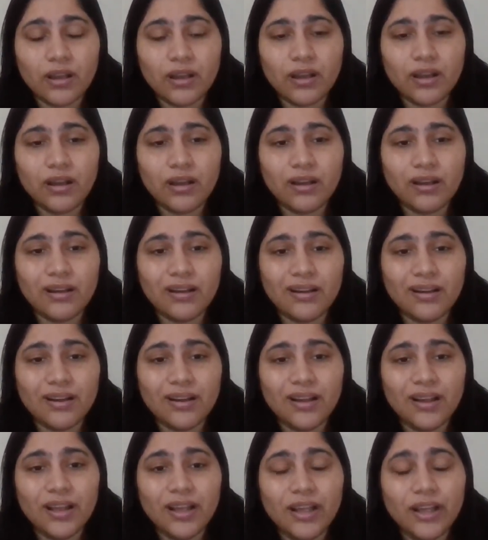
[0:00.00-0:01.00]

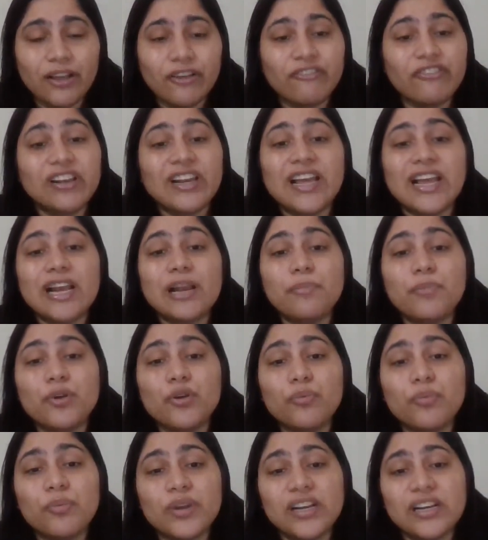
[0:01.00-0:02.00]
will help
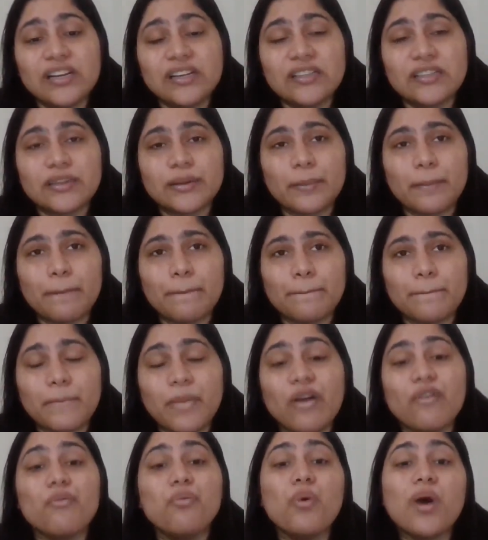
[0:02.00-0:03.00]
you build
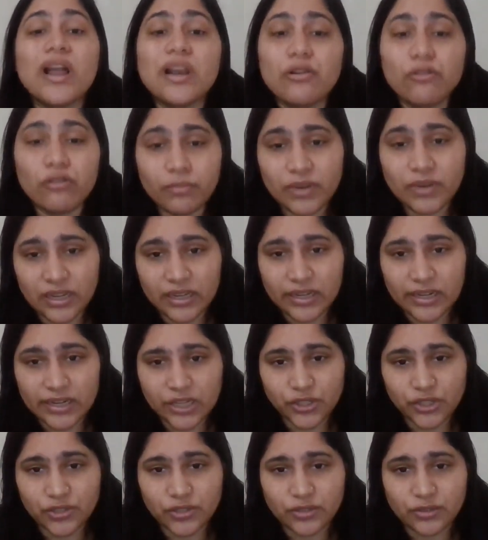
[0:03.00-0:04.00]
valuable
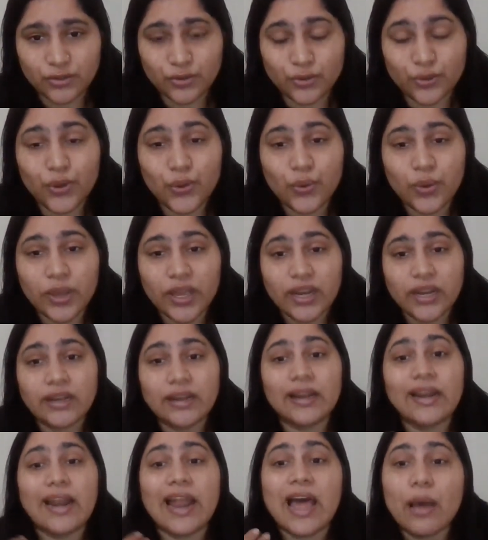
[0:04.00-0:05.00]
connections, who you can
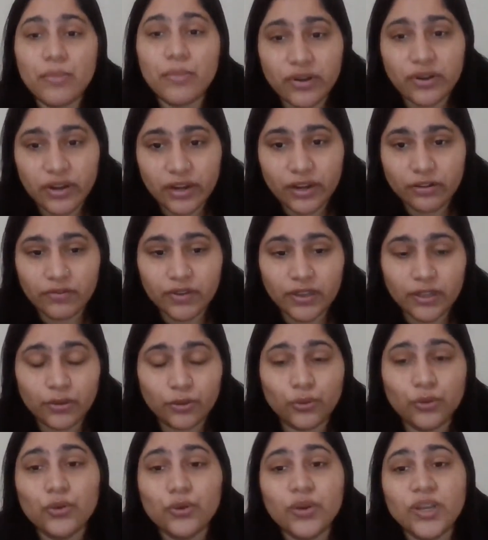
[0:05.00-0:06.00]
collaborate with,
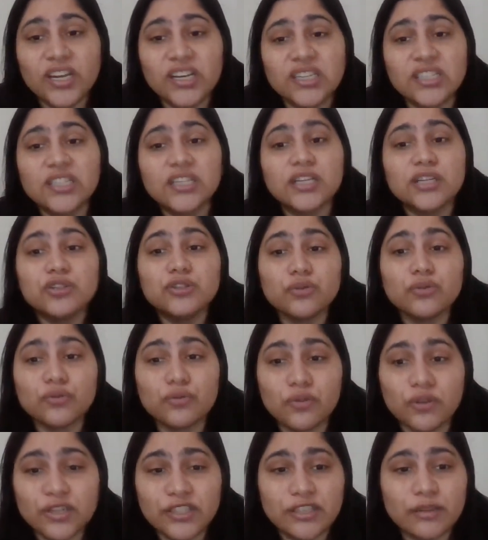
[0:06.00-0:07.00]
who you can turn to
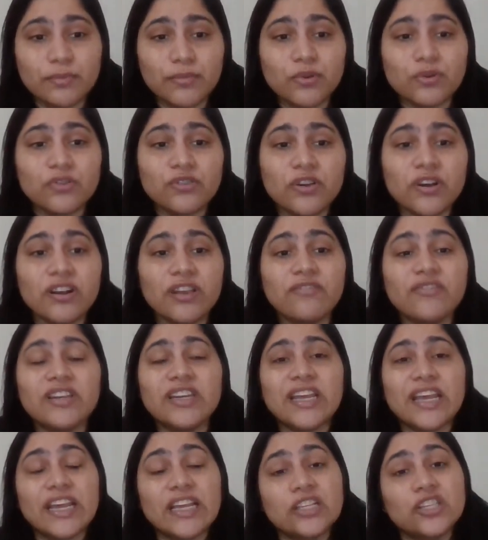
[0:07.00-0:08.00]
for support, or
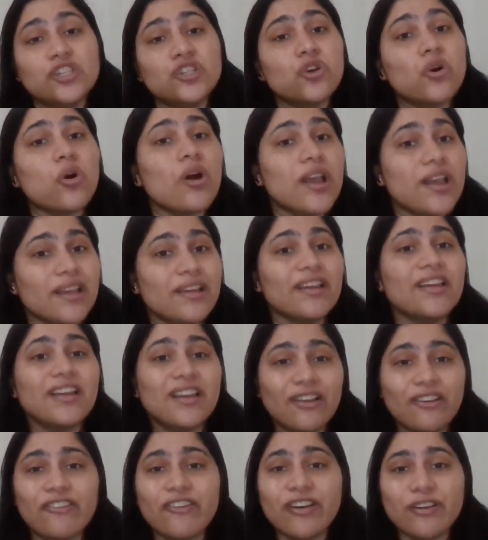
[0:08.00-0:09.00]
even enjoy
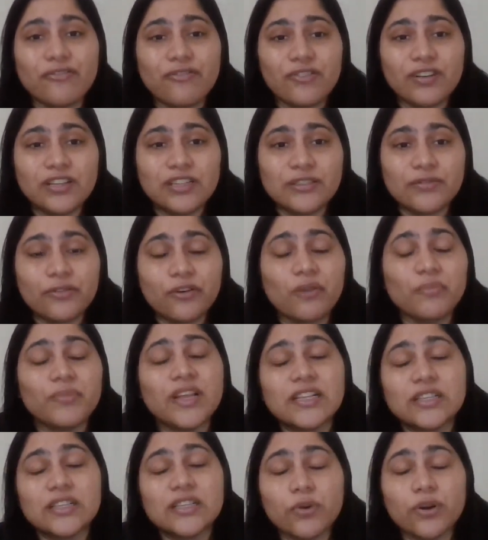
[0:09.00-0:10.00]
referrals from.
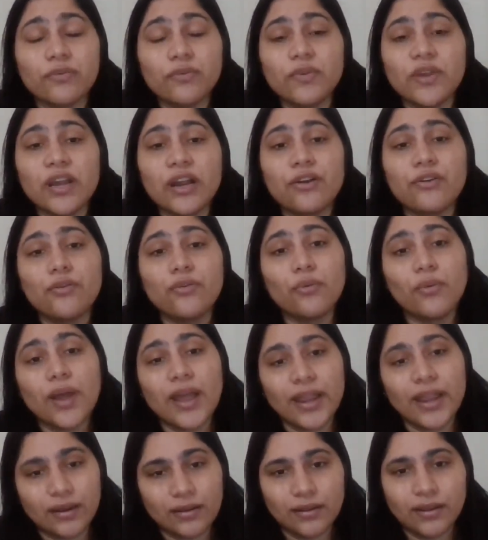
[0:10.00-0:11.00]
That's what we are
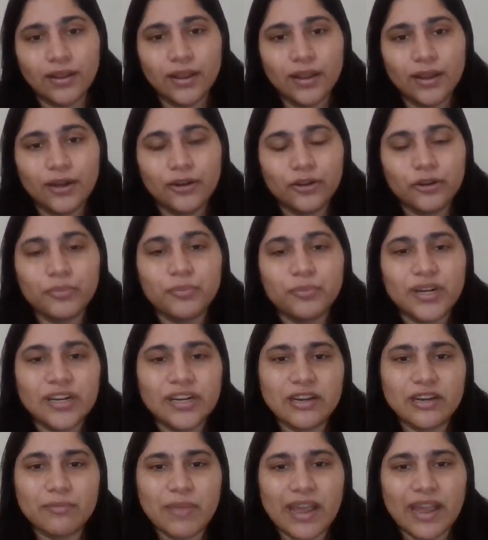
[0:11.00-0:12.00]
trying to build
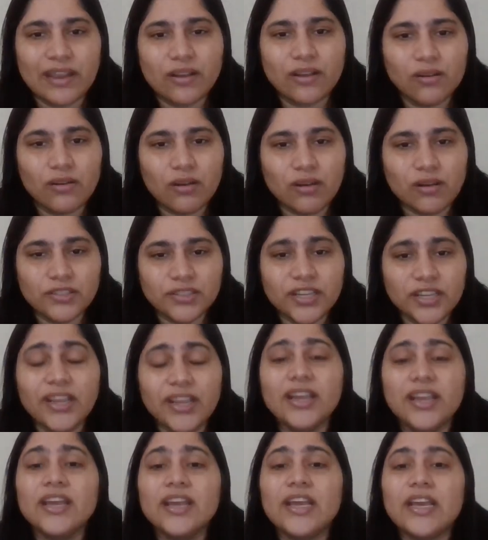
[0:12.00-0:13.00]
in Mycology.
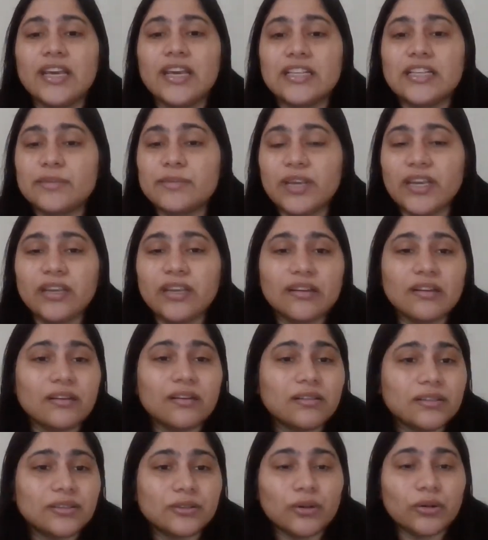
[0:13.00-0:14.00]
It's been
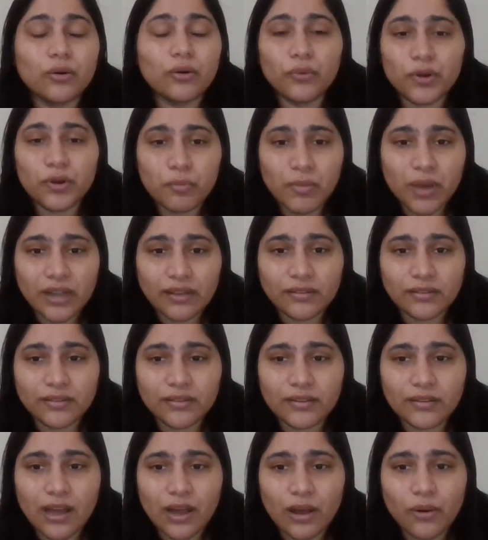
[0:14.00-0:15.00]
over a month
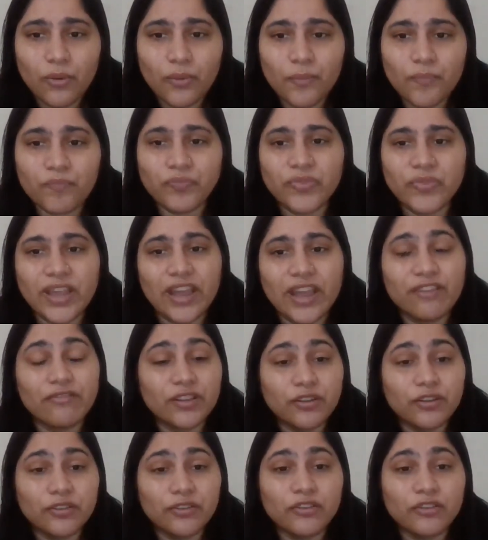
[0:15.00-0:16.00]
now, and with
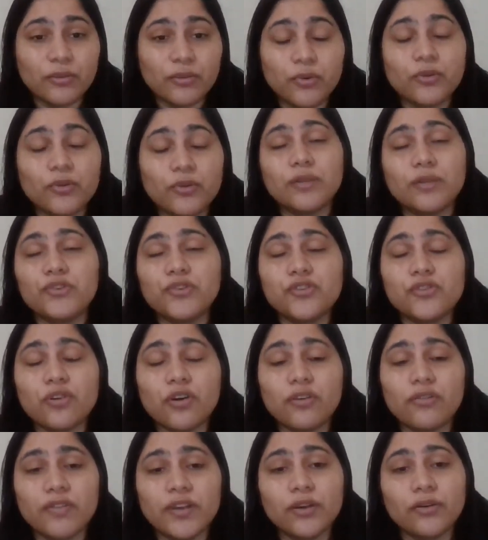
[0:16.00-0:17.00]
your support, I'm
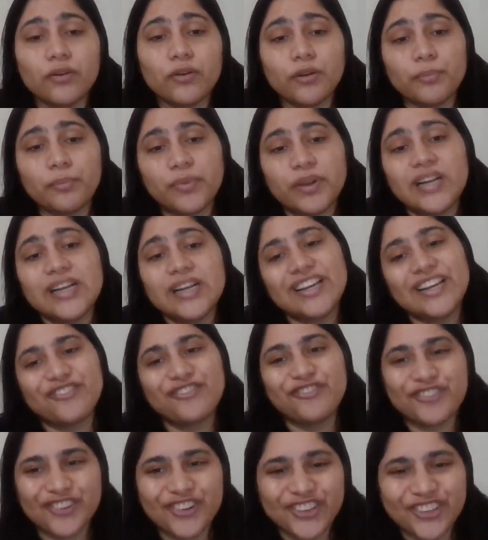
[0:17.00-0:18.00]
sure we're going to build it
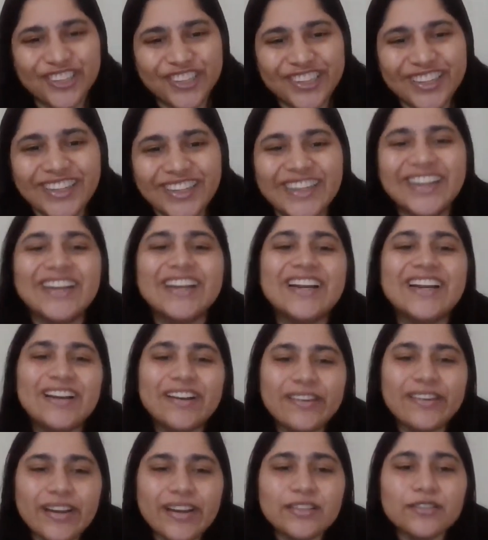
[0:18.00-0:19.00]
further.
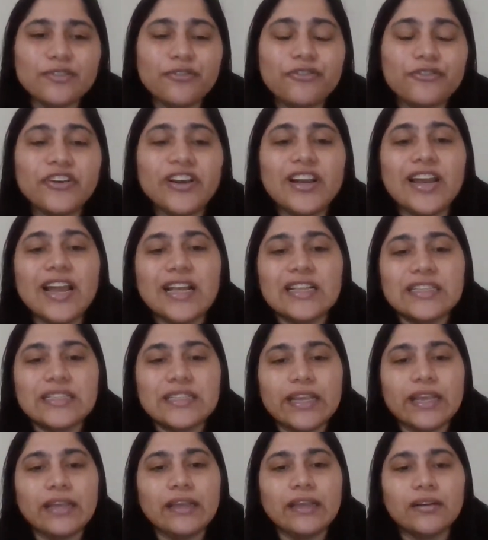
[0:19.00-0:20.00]
Right? So
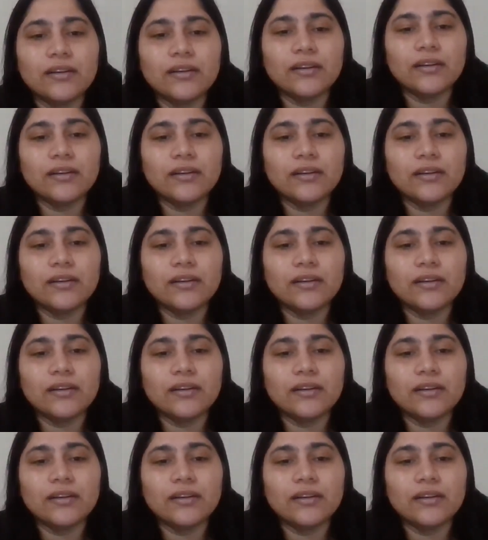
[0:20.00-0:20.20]
freelancing